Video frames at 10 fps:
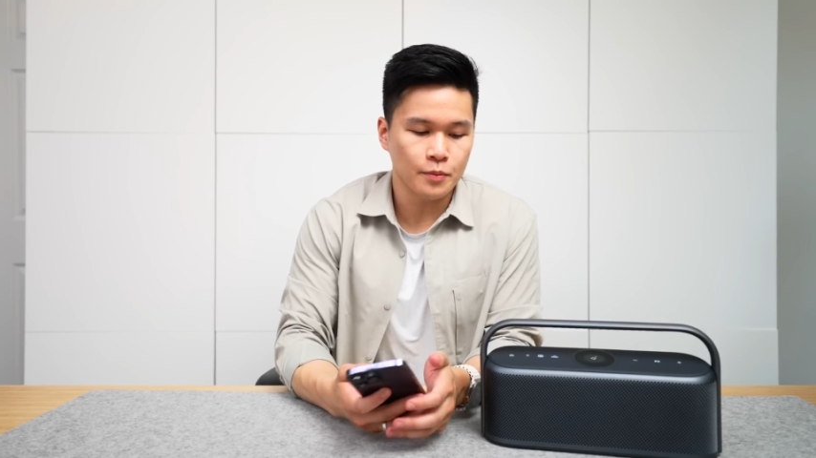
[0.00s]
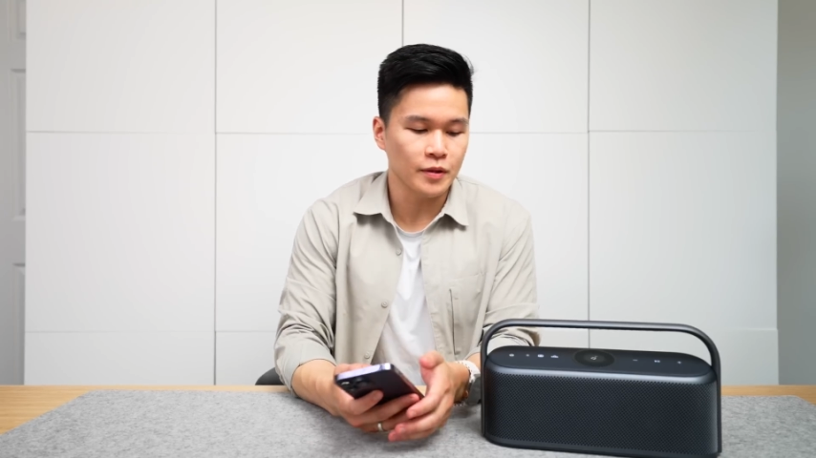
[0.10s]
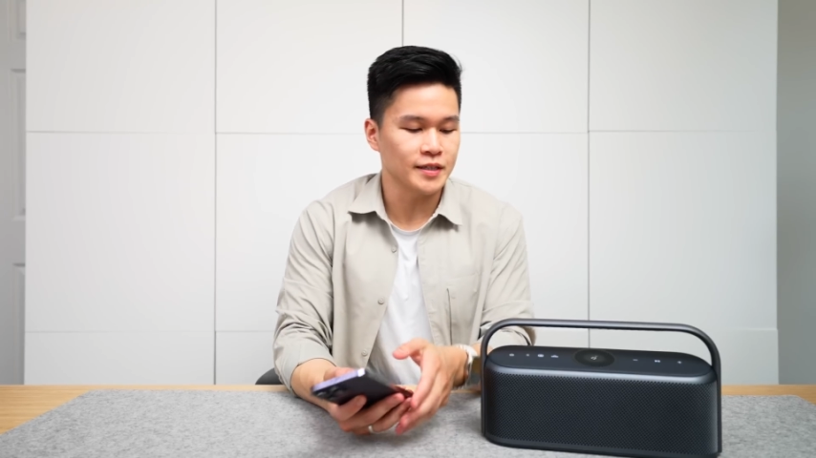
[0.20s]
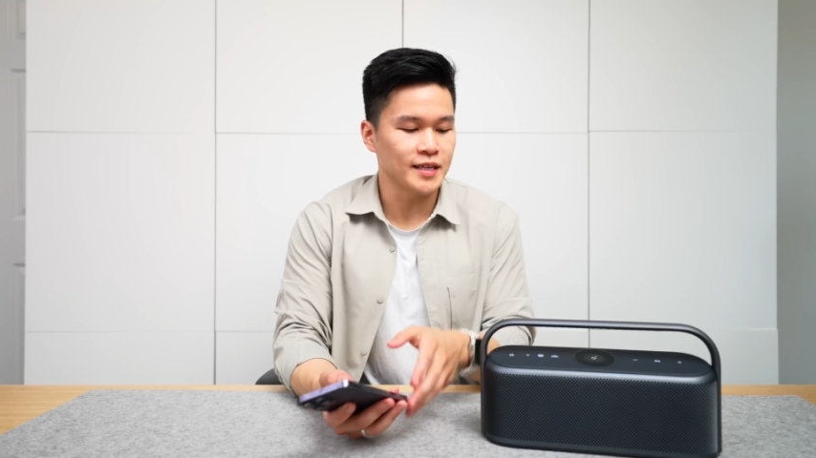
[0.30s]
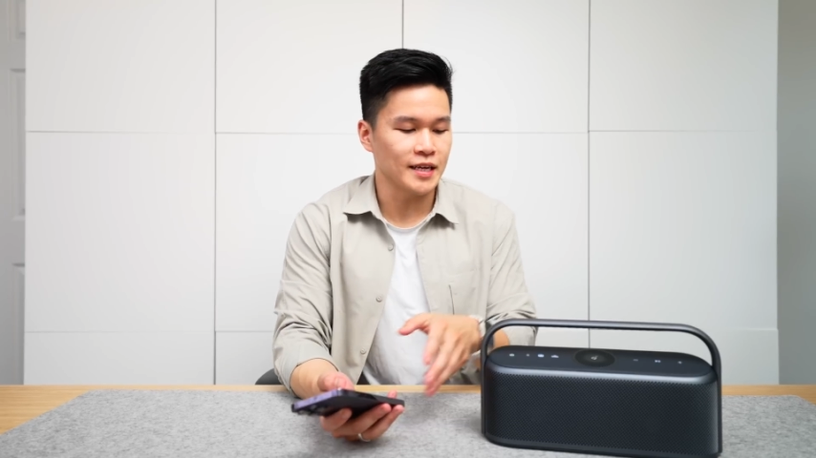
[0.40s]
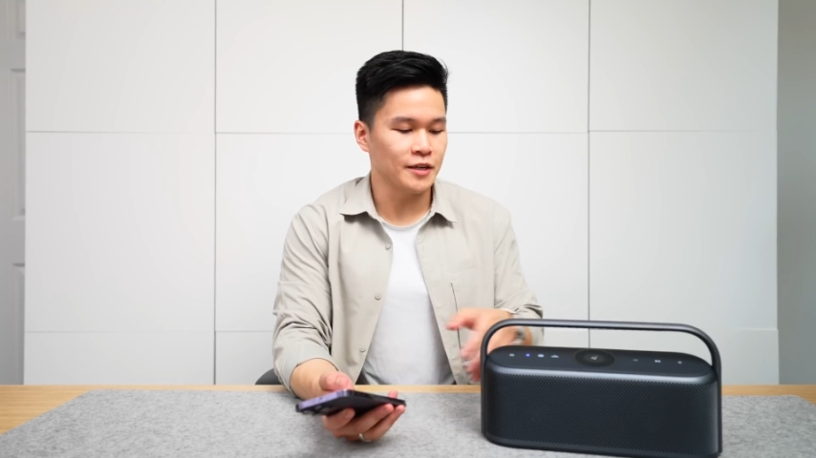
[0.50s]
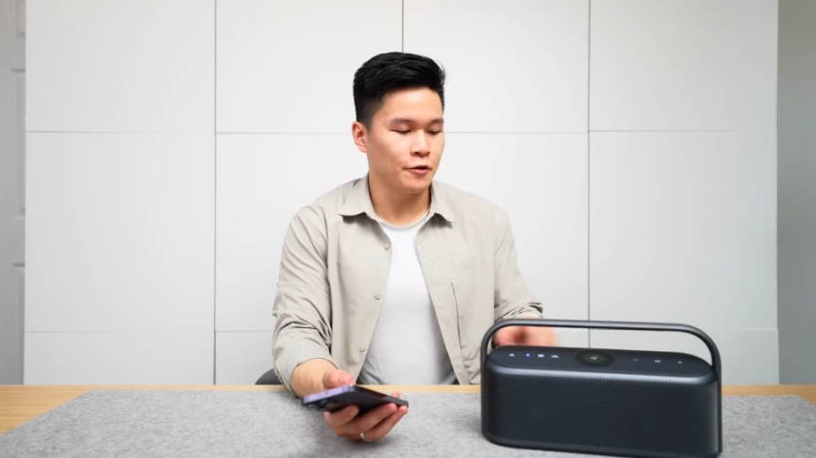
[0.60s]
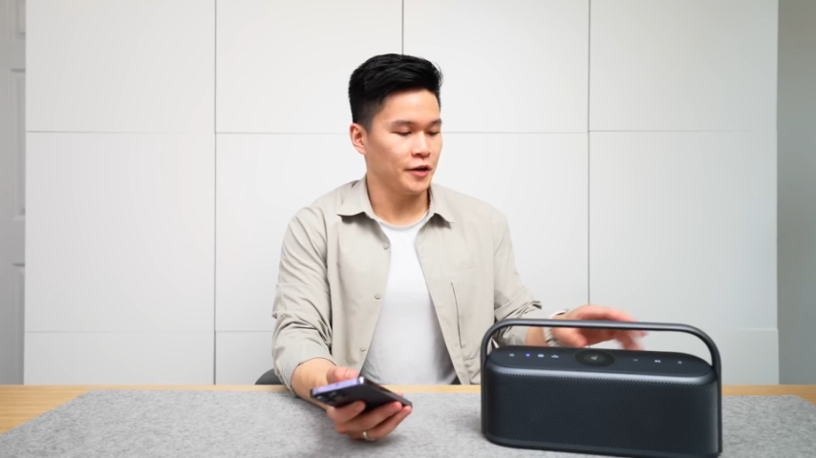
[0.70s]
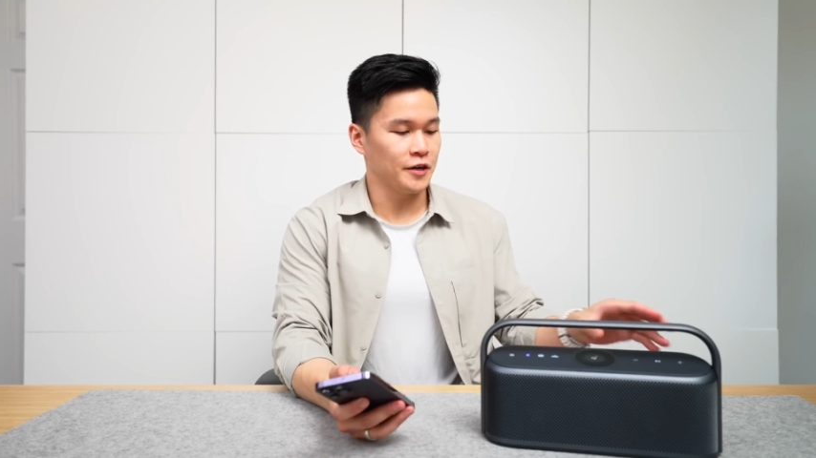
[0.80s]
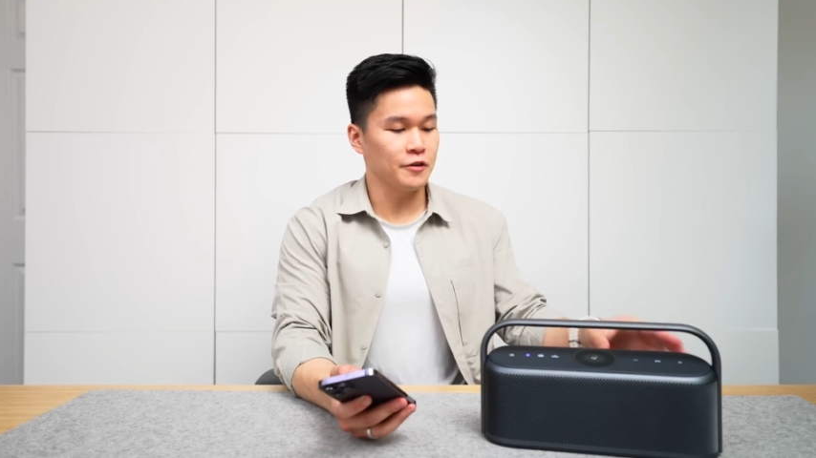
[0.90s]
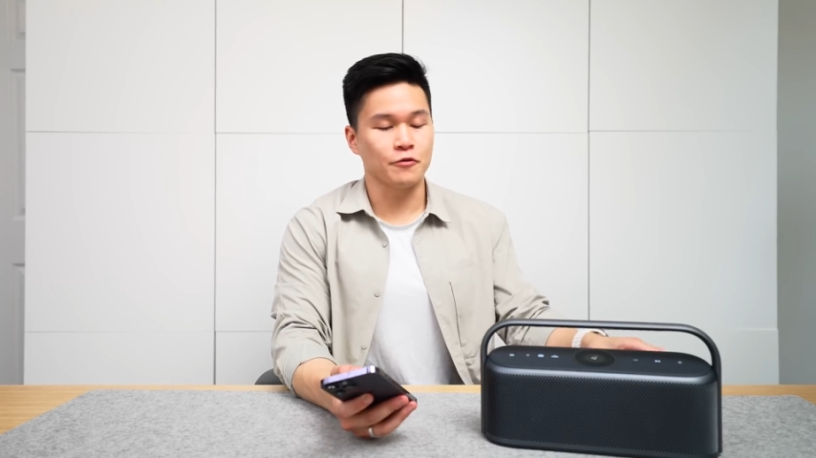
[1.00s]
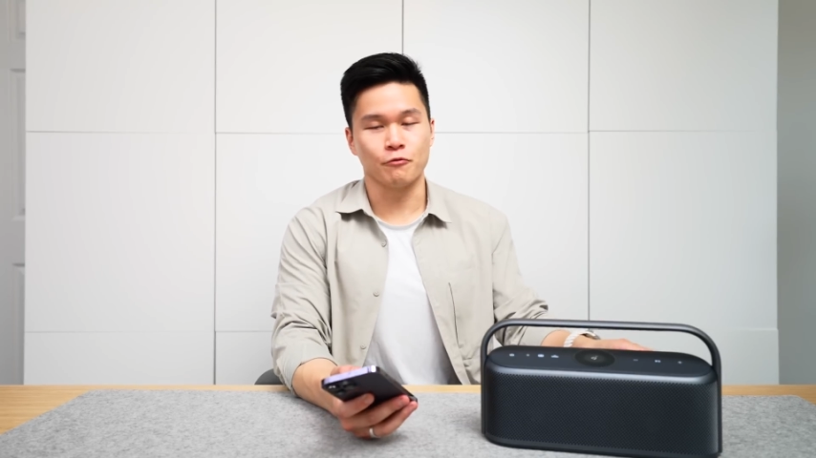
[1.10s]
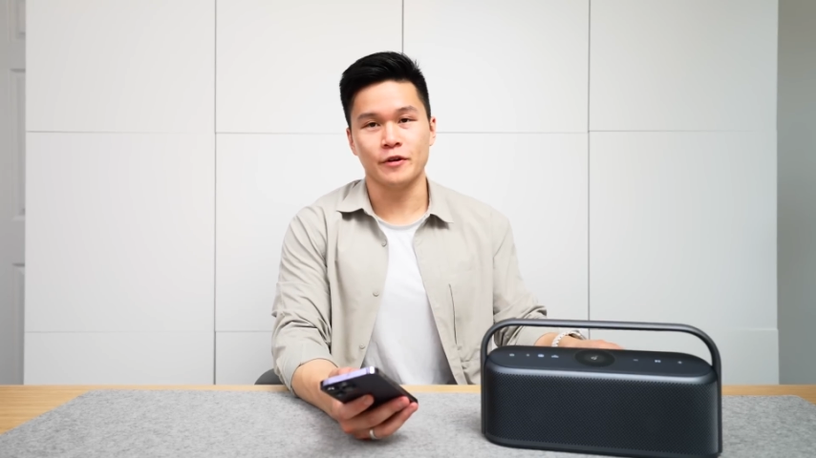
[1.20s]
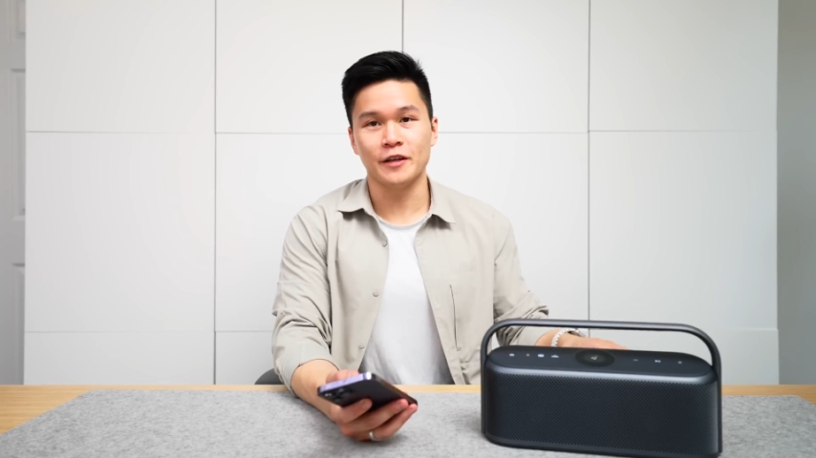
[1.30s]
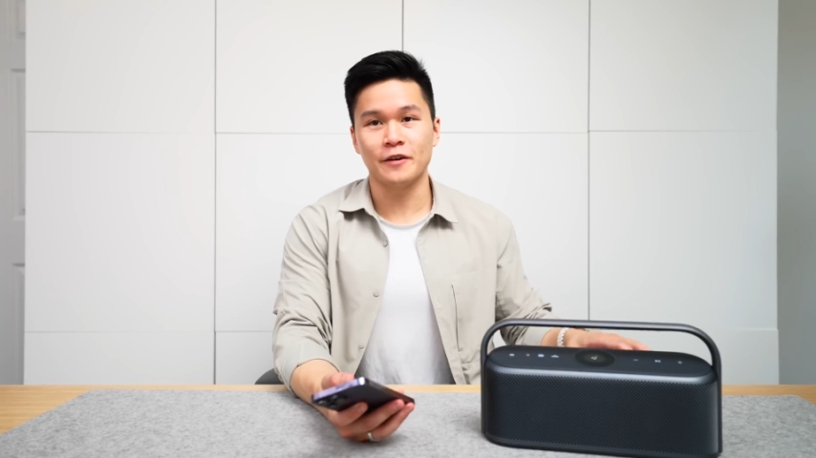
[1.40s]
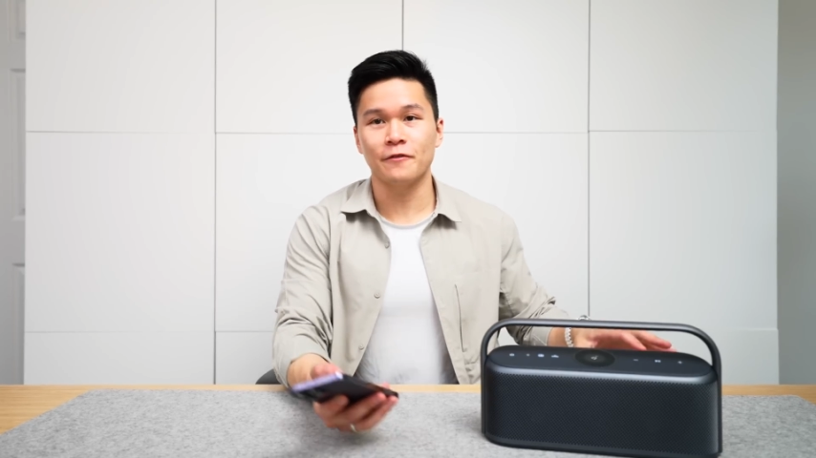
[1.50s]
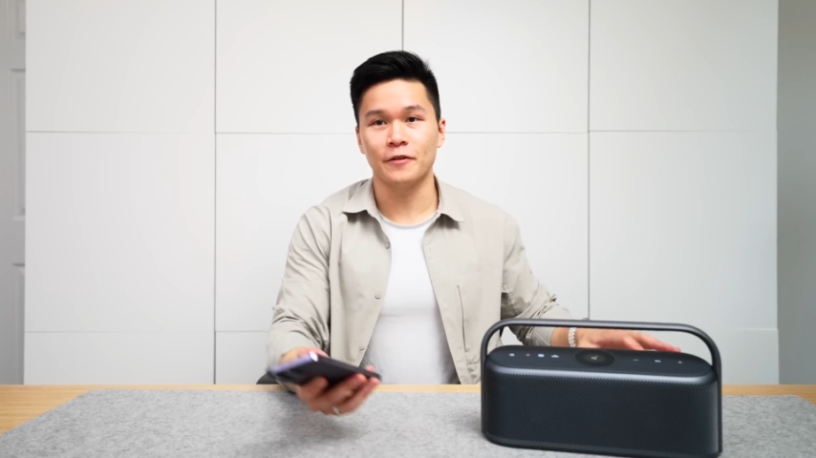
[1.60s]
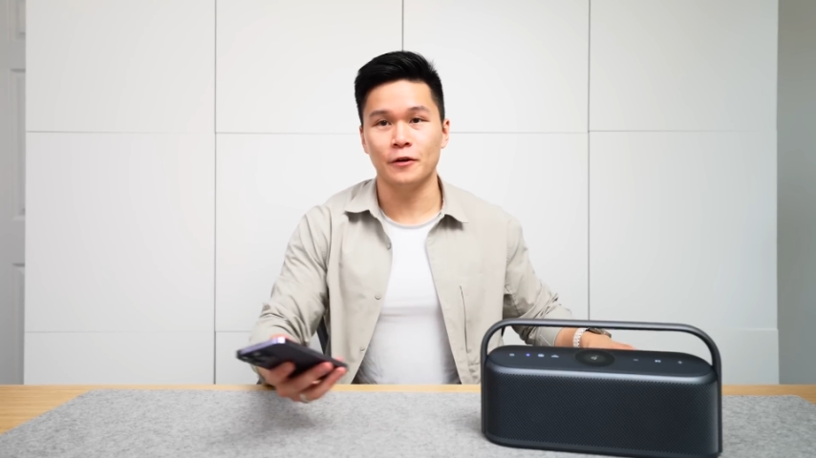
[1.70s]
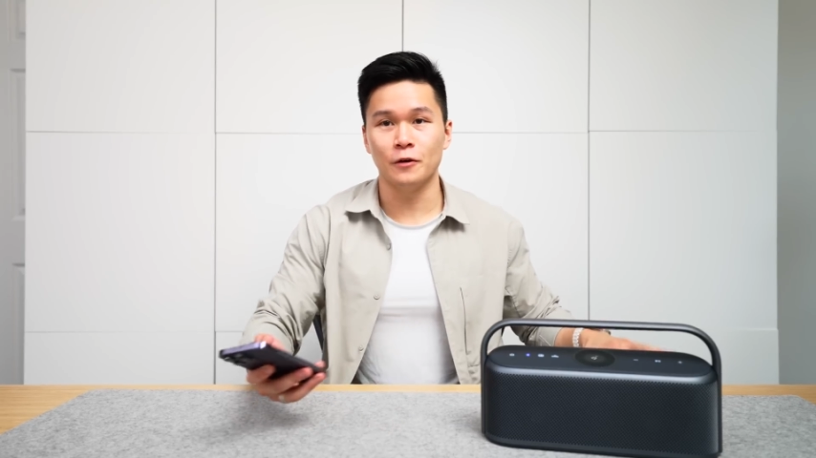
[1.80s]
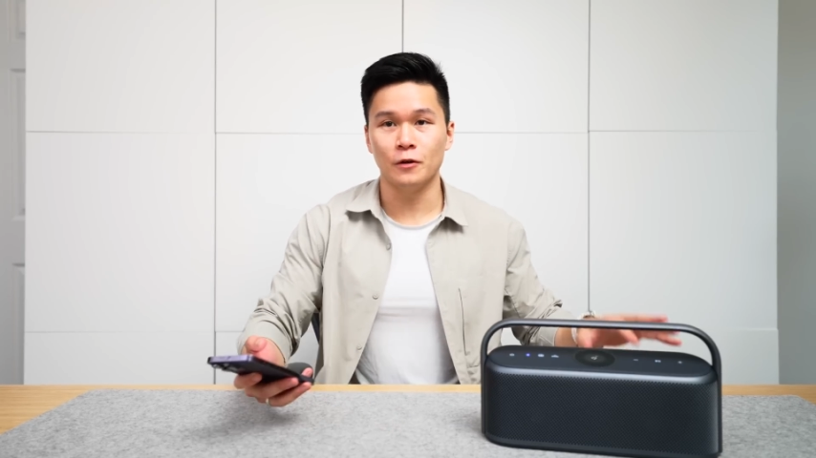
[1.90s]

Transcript: it plays that tone and you can really feel